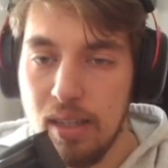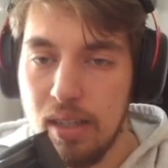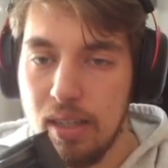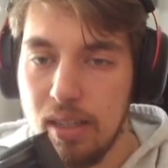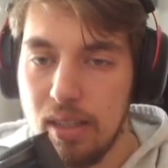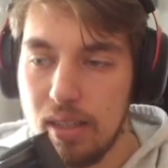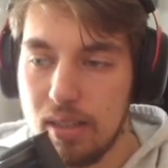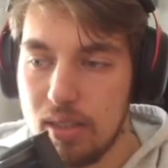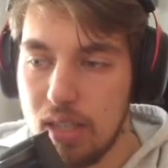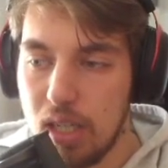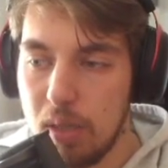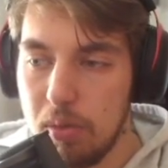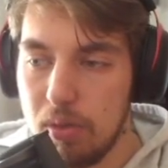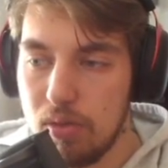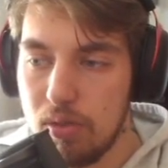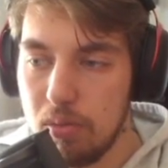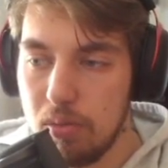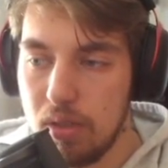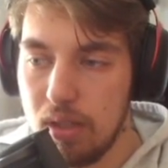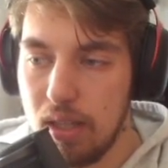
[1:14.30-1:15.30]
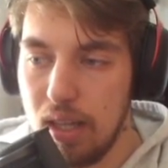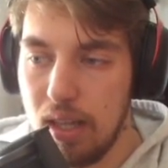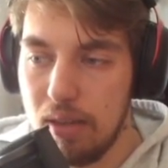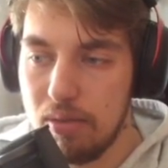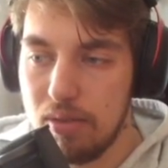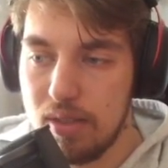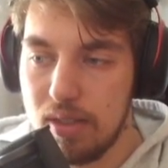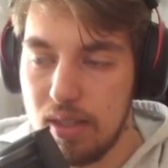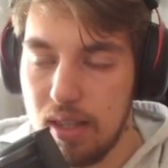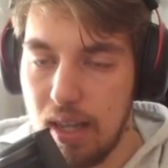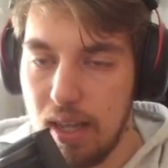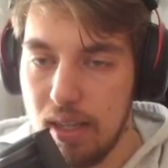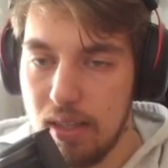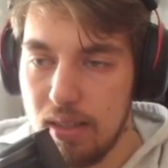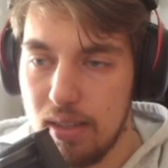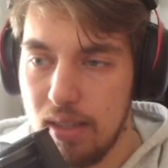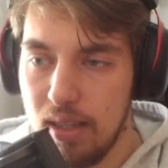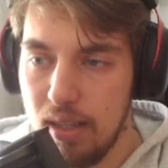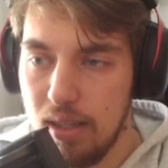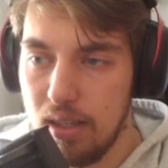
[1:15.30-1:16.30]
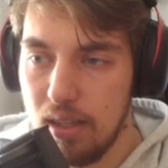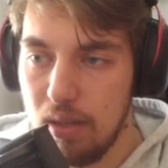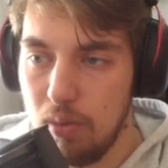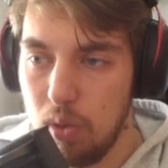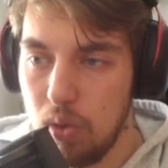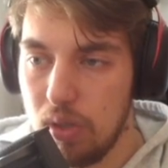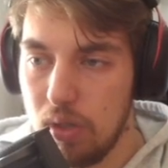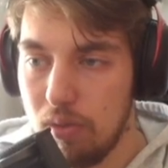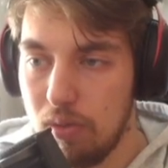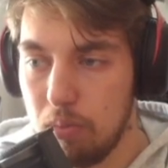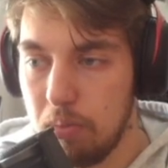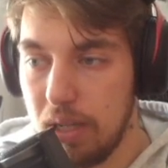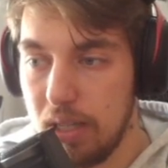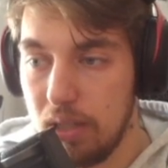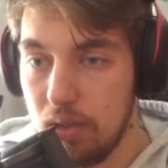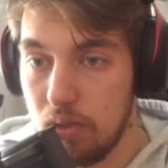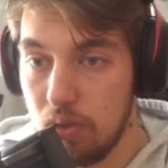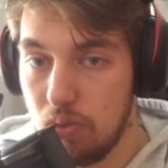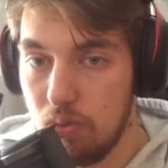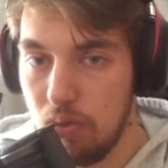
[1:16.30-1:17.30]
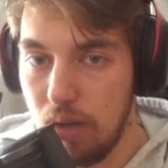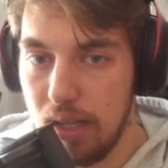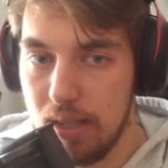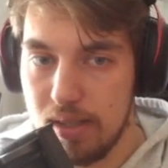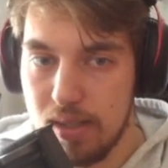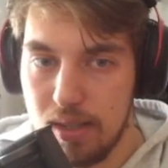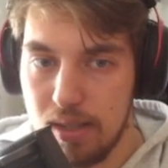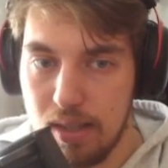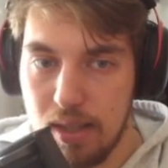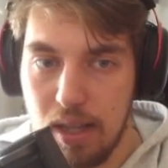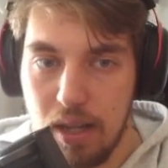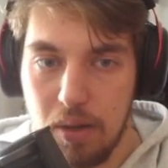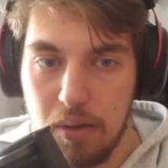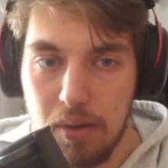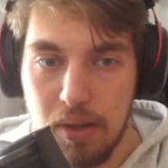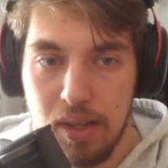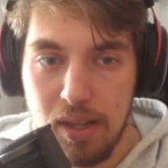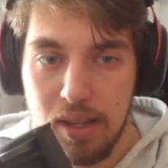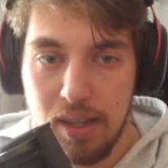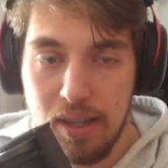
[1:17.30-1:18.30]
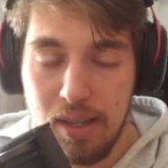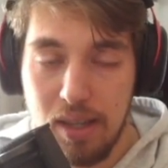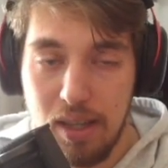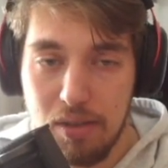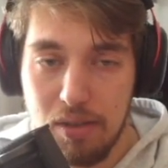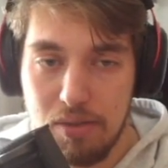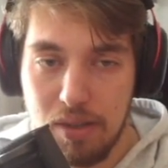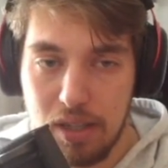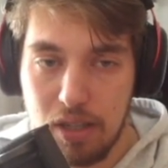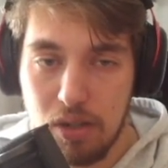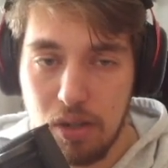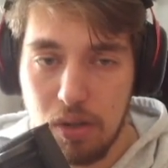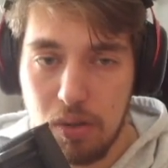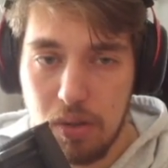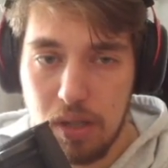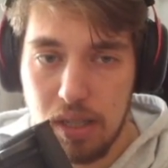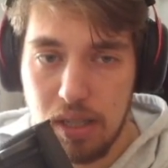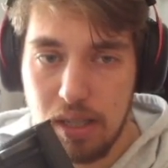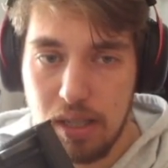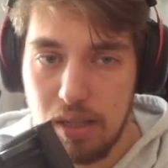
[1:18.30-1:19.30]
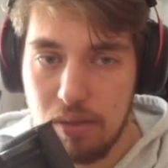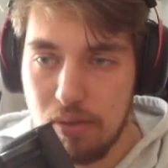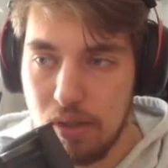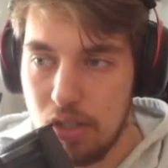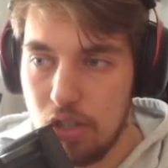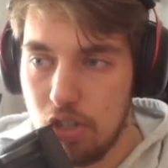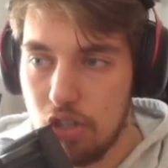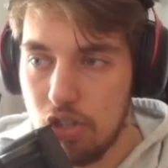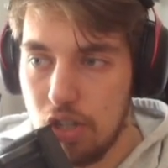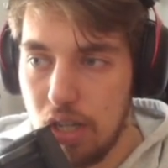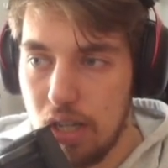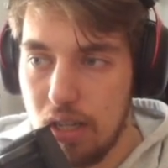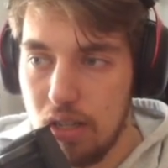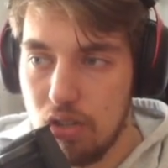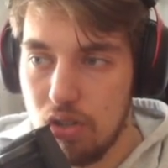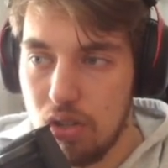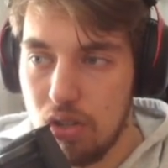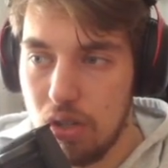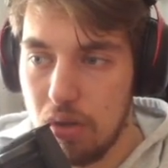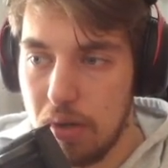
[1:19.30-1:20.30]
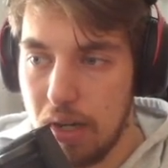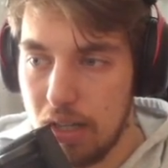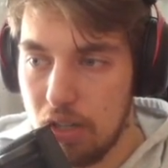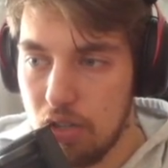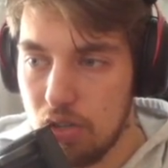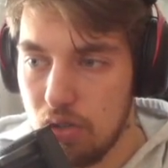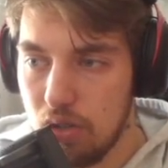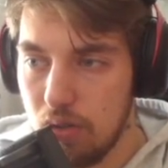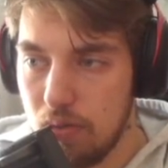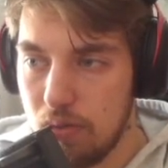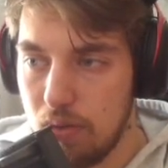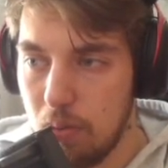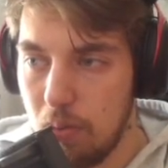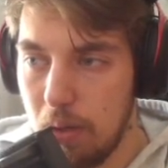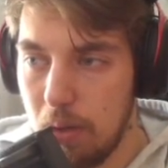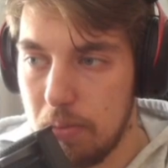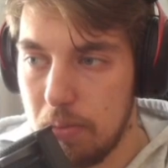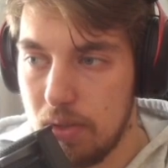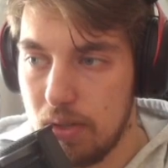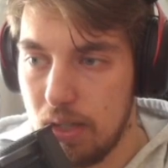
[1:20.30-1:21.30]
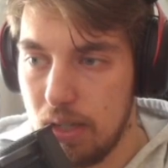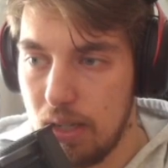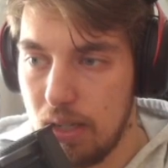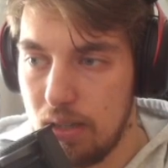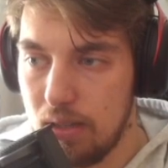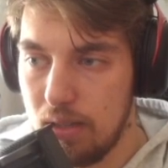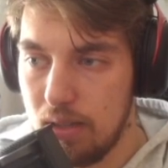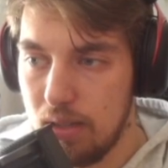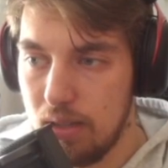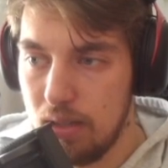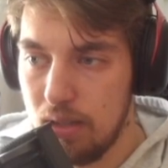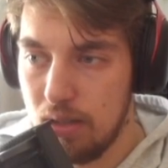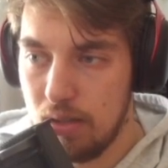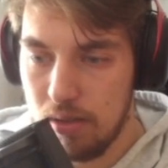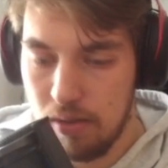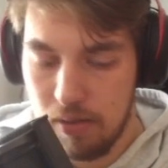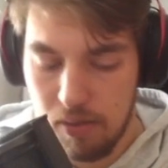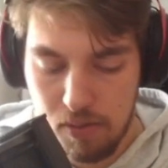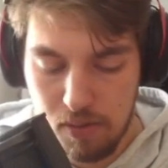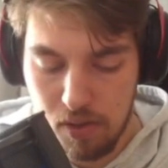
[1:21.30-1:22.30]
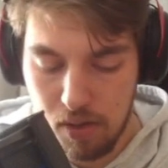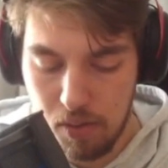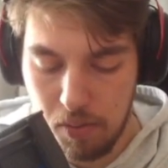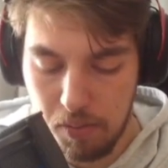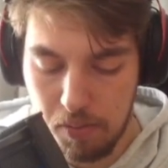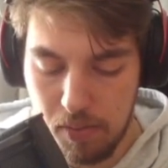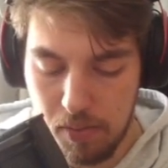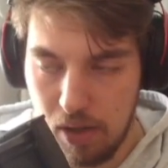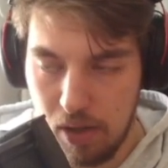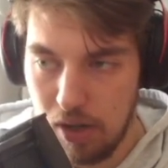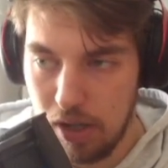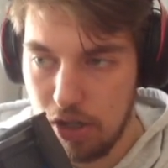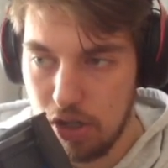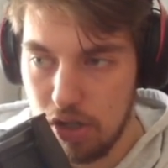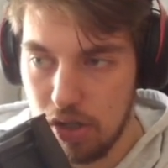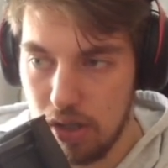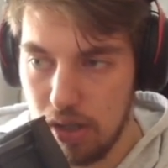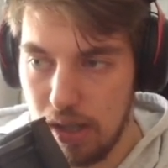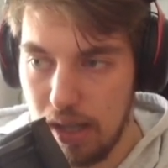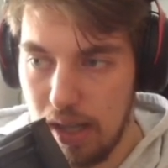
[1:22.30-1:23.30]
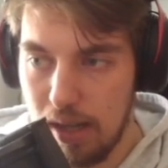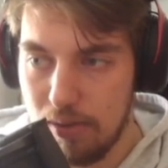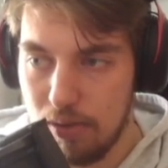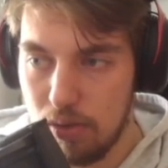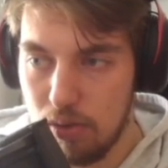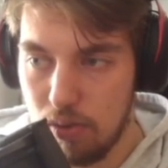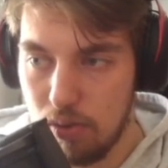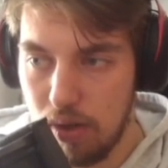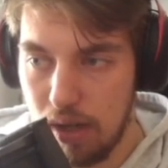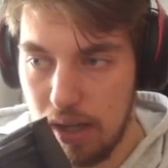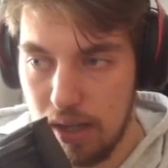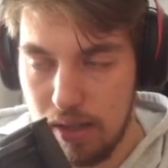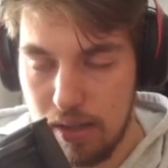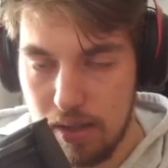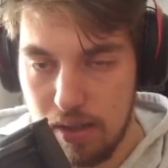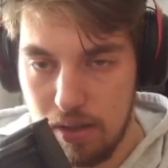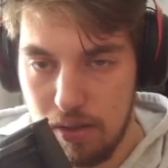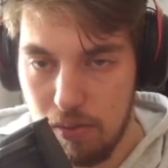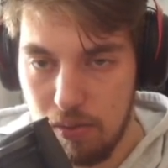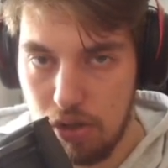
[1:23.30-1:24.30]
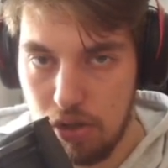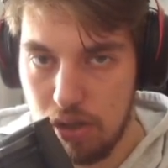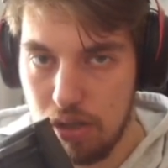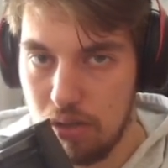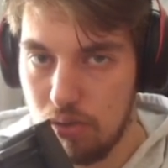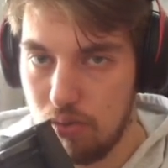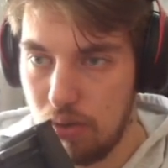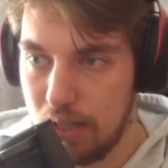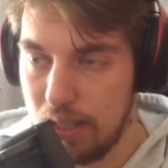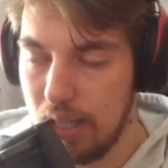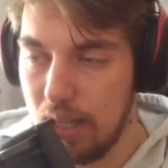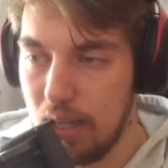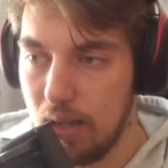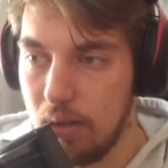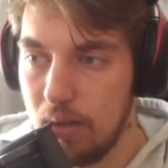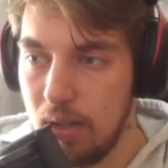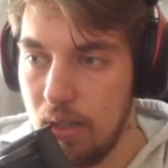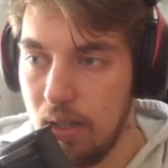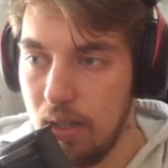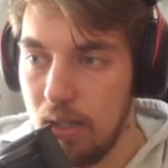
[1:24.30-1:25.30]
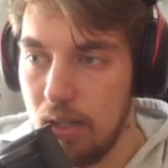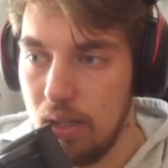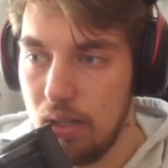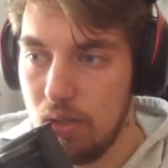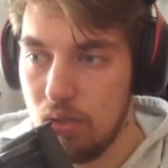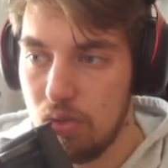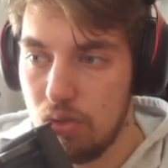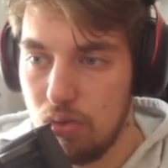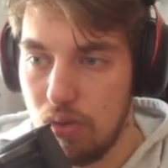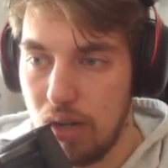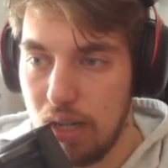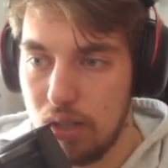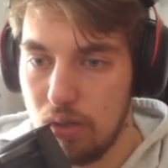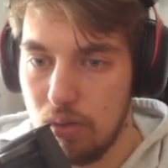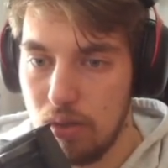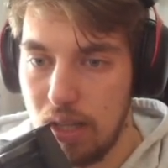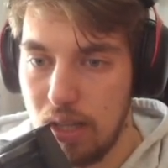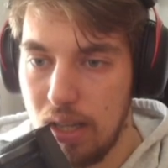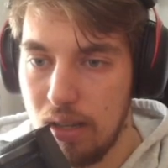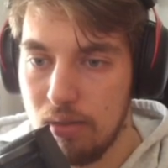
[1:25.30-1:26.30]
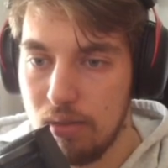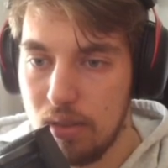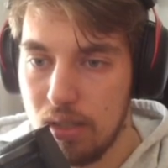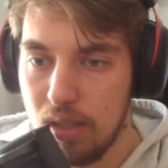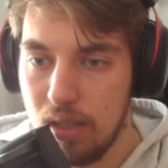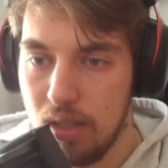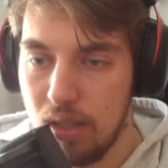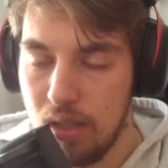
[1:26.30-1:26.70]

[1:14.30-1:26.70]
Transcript: that's coming from the left side. We don't have a padding on the right side. Now, if I go in and if I change the direction of the website from direction left to right, which it is right now, to right or left,